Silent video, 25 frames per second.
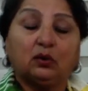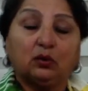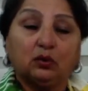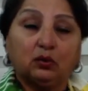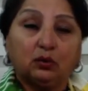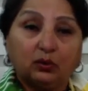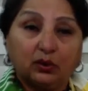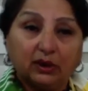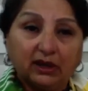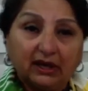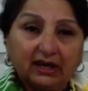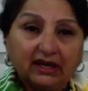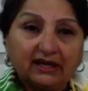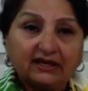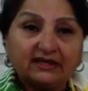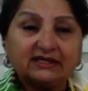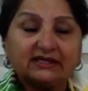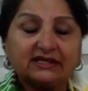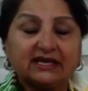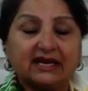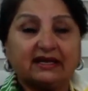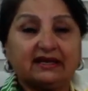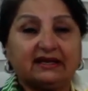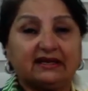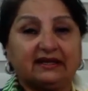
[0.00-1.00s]
will
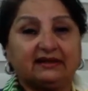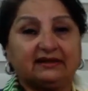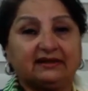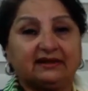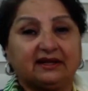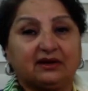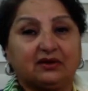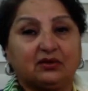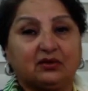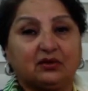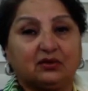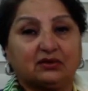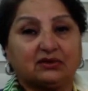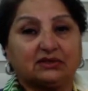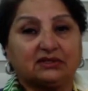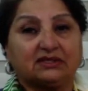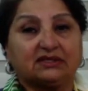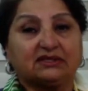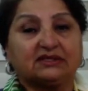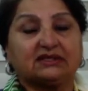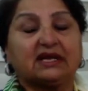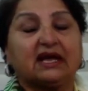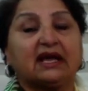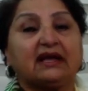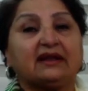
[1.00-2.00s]
excel in their
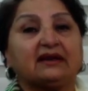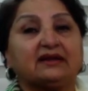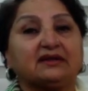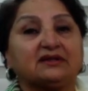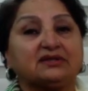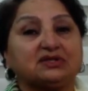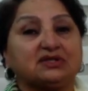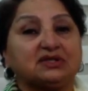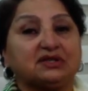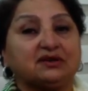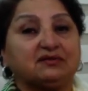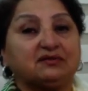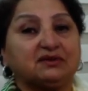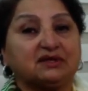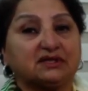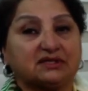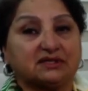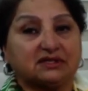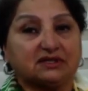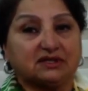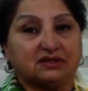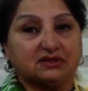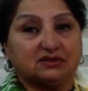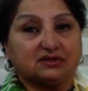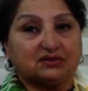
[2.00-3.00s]
courses and achieve
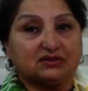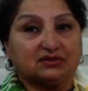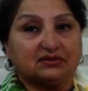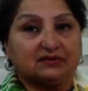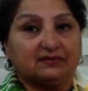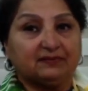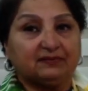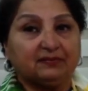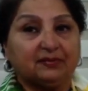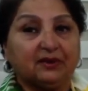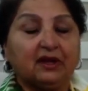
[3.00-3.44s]
distinction.